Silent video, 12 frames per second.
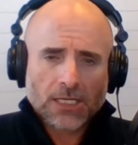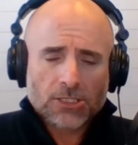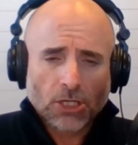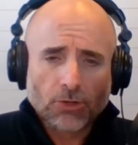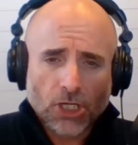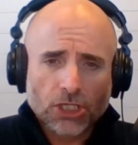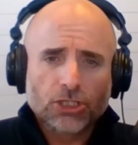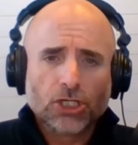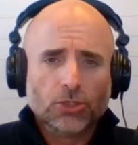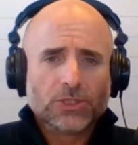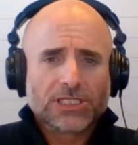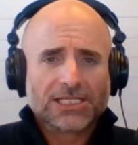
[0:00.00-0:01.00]
So the good
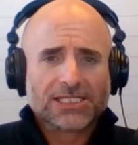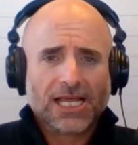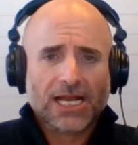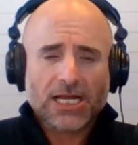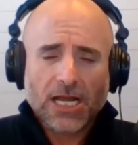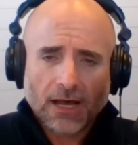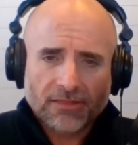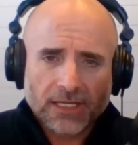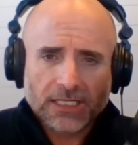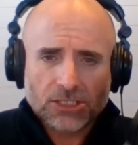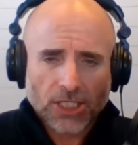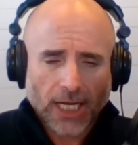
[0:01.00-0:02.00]
news is that
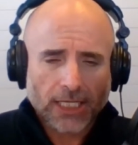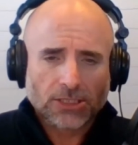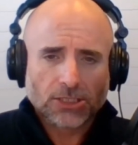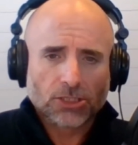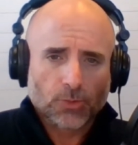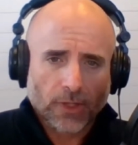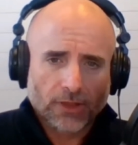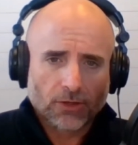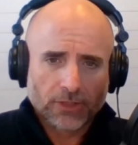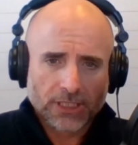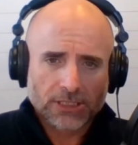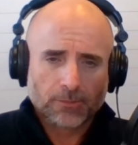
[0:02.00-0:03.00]
nothing changes with
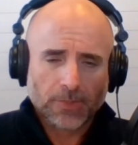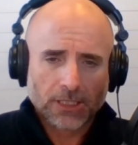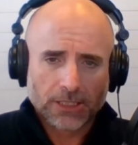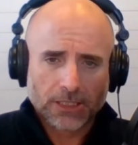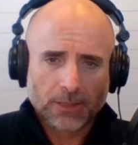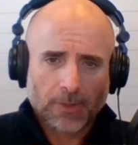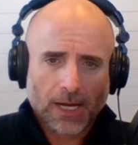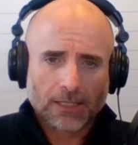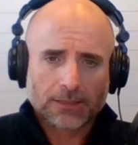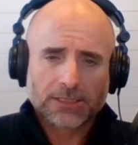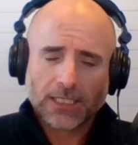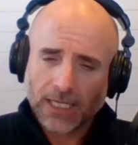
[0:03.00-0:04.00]
your disability
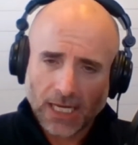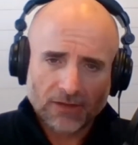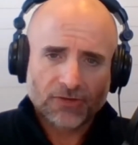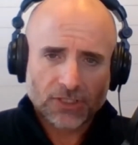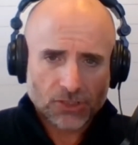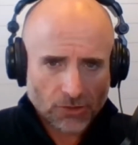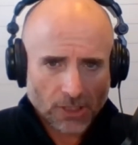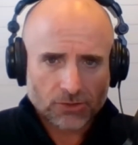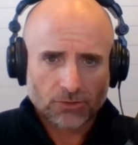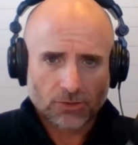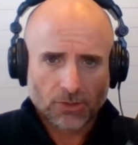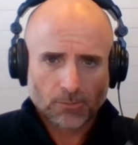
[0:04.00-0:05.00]
policy. Again, if it's
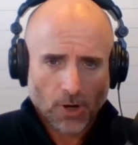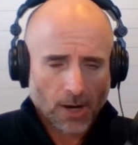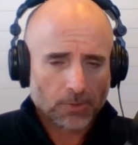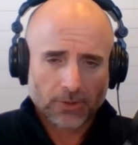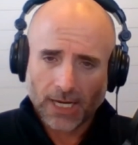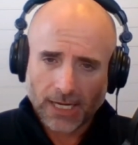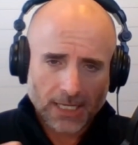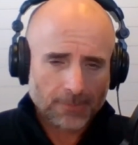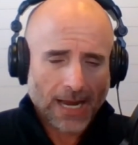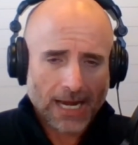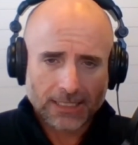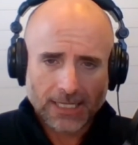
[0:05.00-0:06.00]
structured properly, I
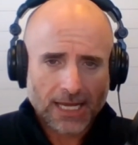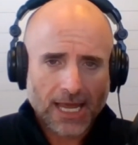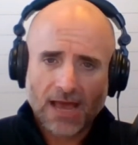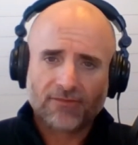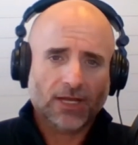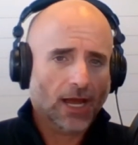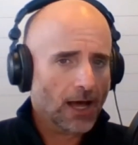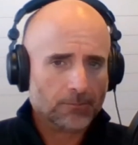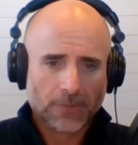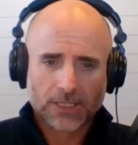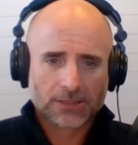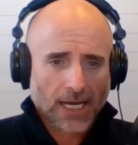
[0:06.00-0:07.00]
keep adding that caveat
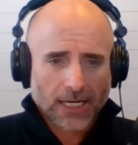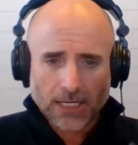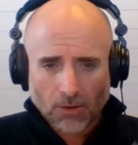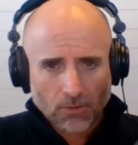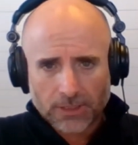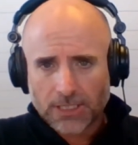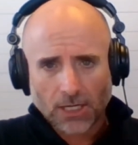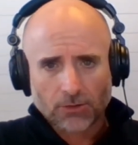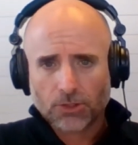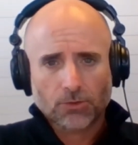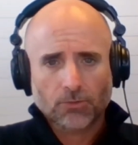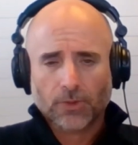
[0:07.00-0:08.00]
because I can only tell
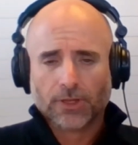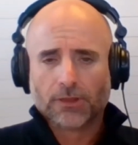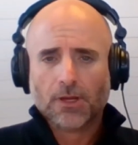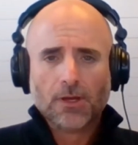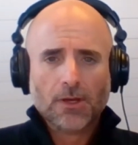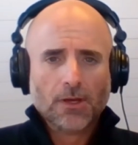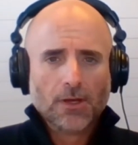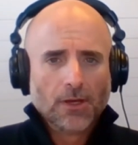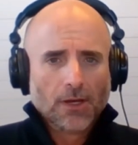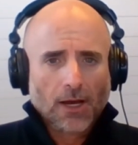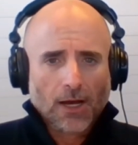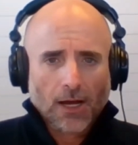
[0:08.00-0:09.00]
you with
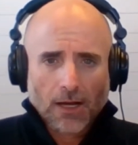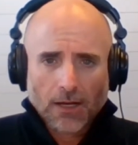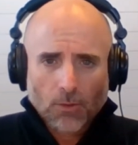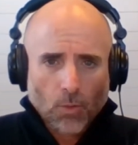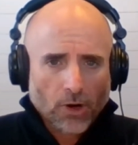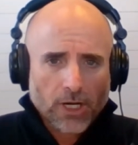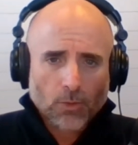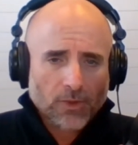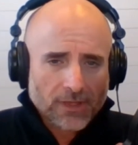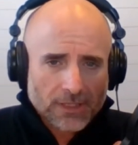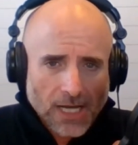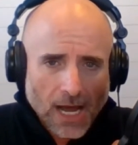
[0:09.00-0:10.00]
working
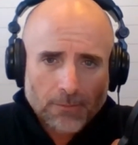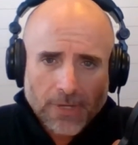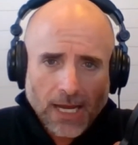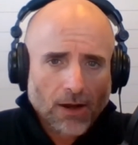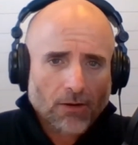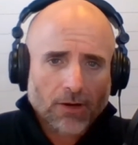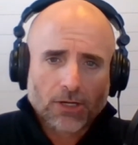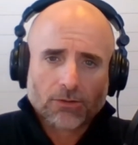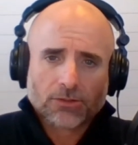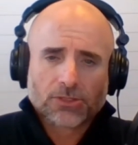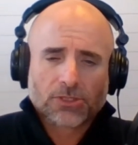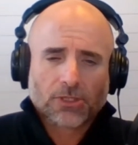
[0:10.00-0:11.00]
with the top
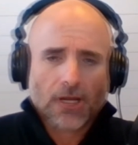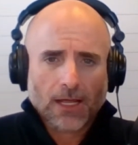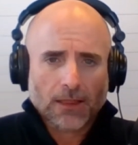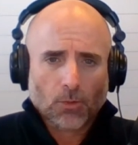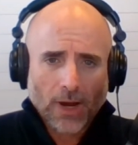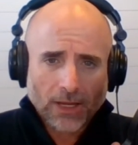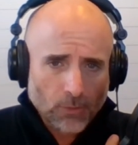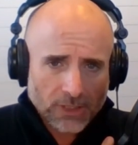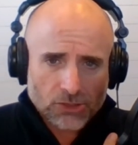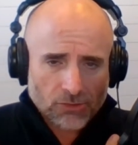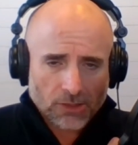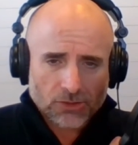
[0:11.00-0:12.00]
carriers and the way we
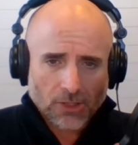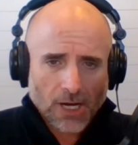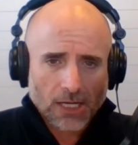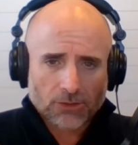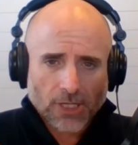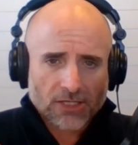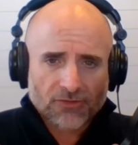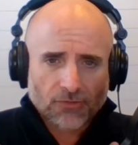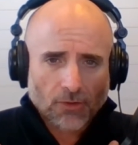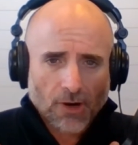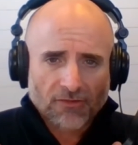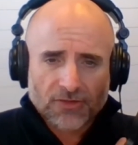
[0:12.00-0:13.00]
structure contracts
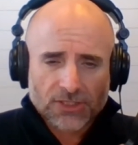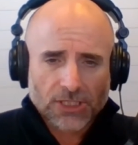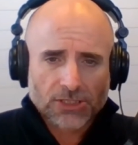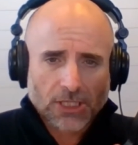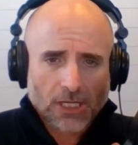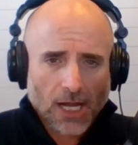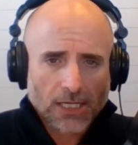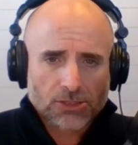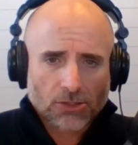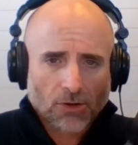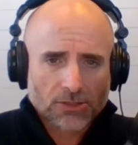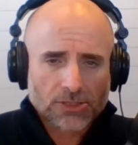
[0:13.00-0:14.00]
for our physician clients
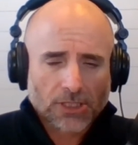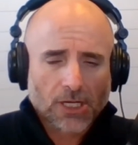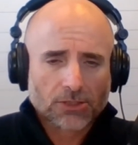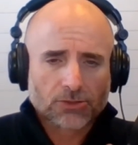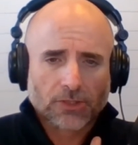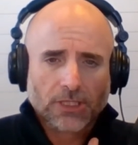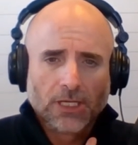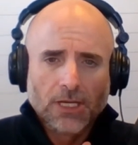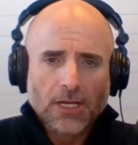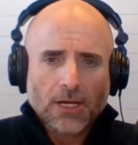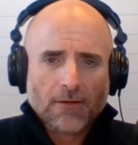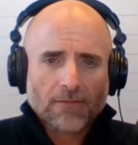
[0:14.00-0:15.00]
across the country,
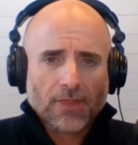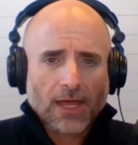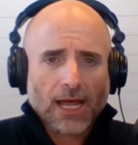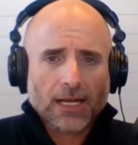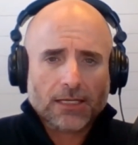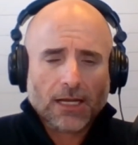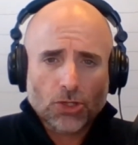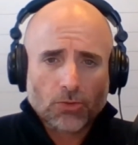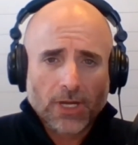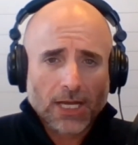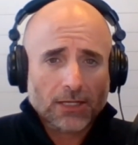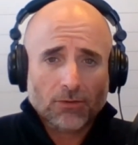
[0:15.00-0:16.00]
that you
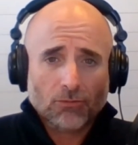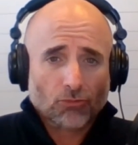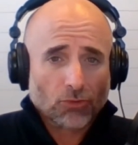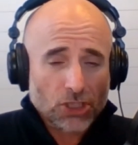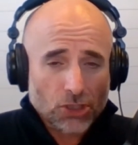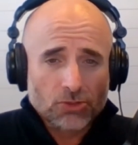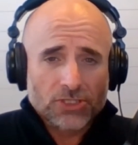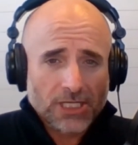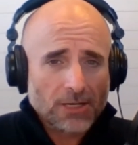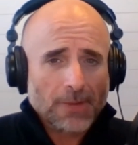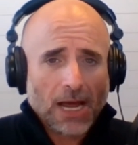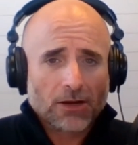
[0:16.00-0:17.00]
can reduce
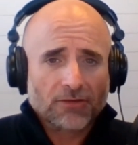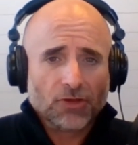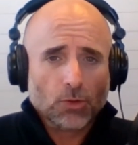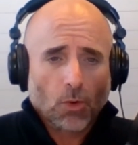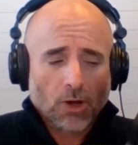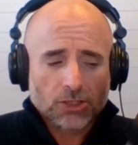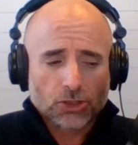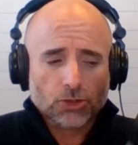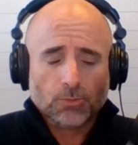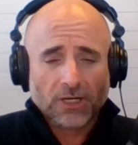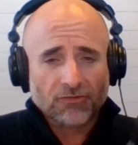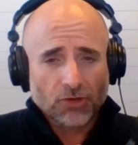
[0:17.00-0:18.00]
the amount if you want
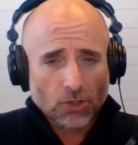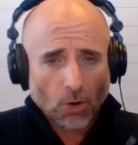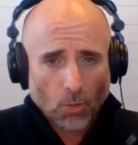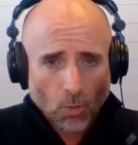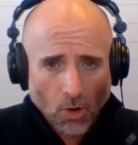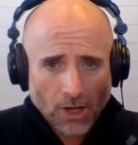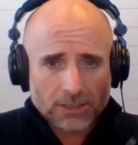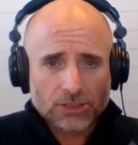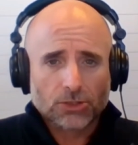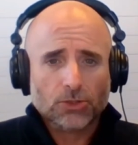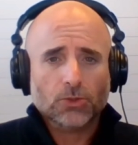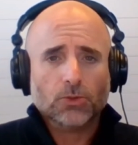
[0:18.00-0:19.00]
to, but if you don't want
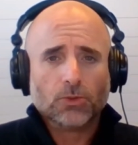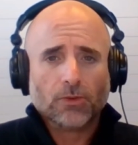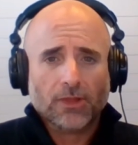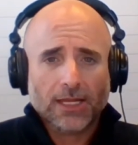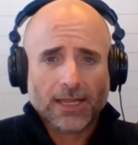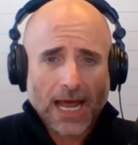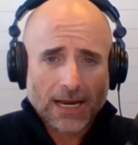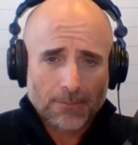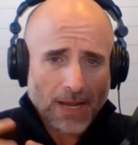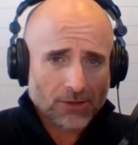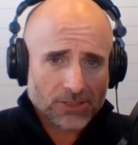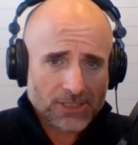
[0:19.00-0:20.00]
to, then that
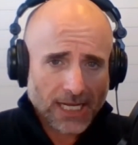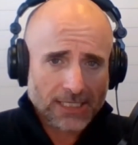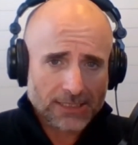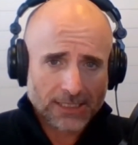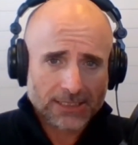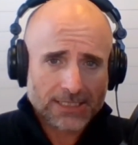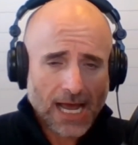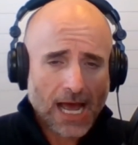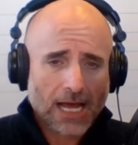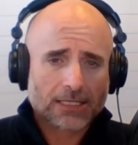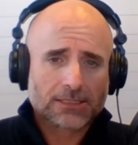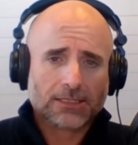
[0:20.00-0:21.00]
amount stays
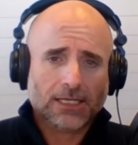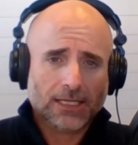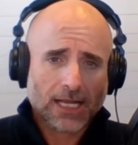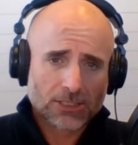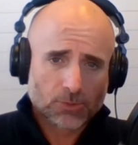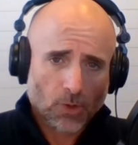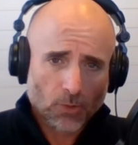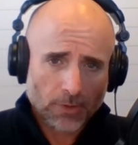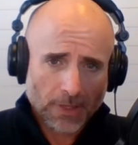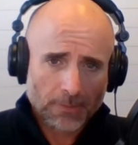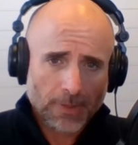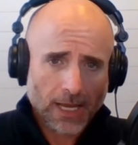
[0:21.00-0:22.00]
intact and that's what
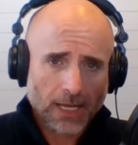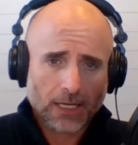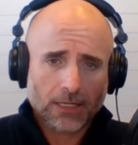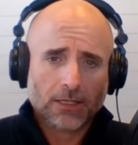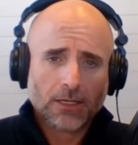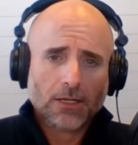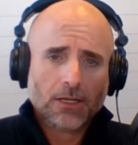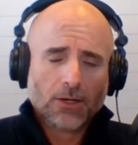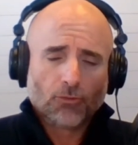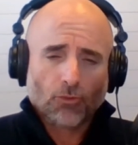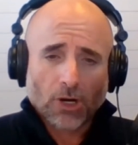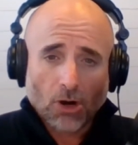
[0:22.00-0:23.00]
would be paid
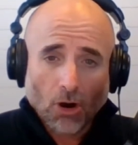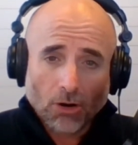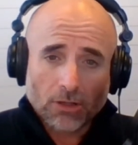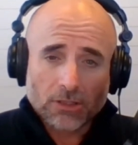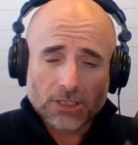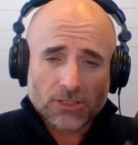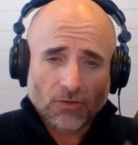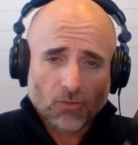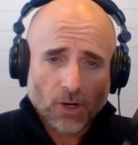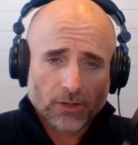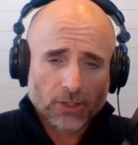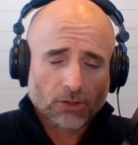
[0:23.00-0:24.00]
regardless of
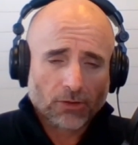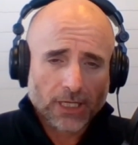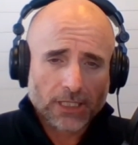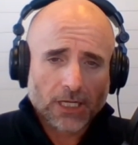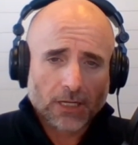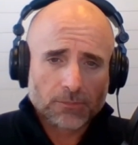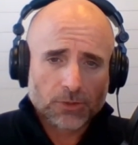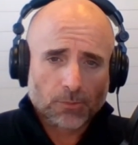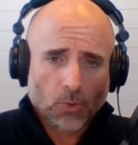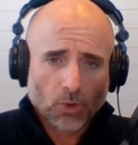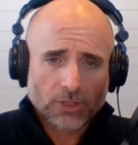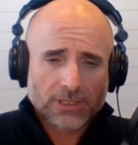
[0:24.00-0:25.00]
whether your income
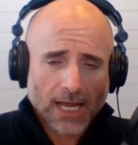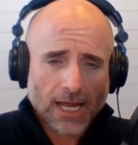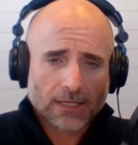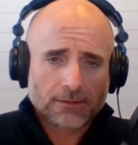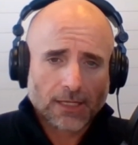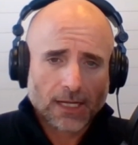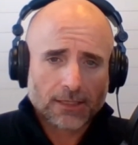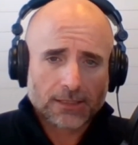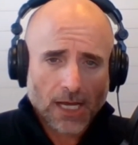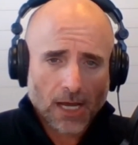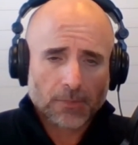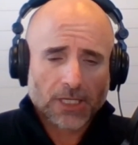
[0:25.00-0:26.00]
supports that at the
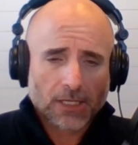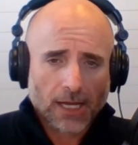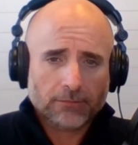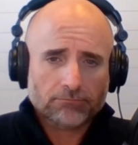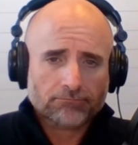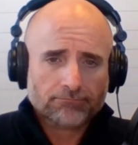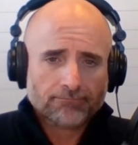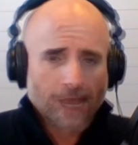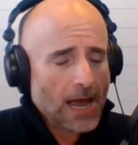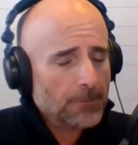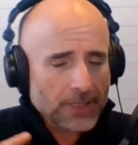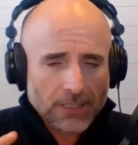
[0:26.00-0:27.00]
time of claim.
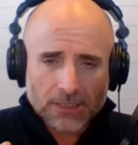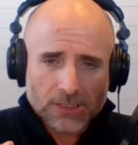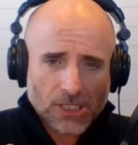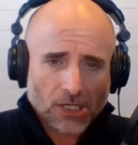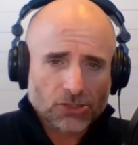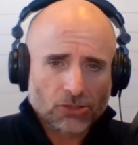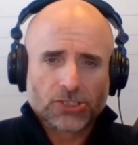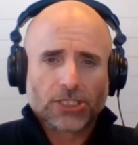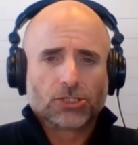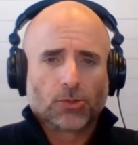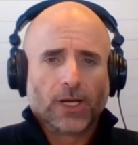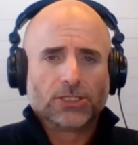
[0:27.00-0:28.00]
Happy to discuss your
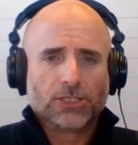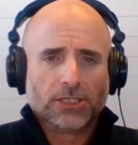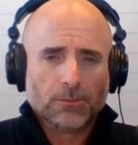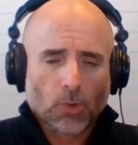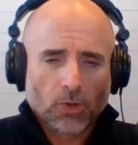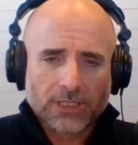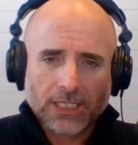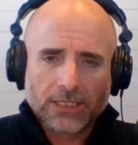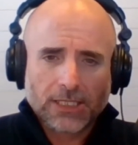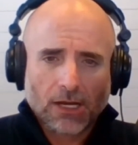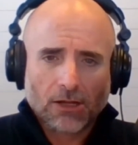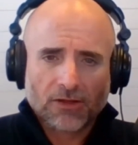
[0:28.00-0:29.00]
situation in more
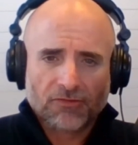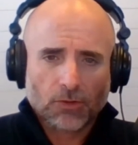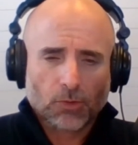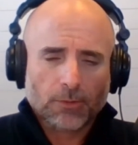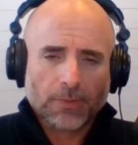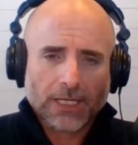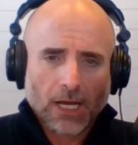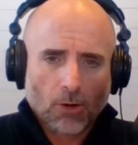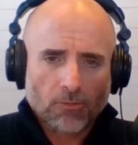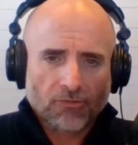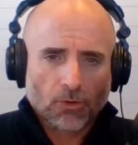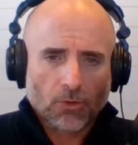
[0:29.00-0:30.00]
detail if it would be
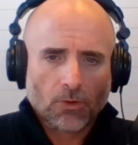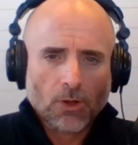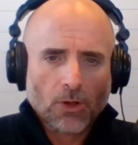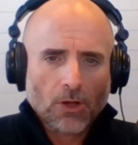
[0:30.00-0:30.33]
helpful.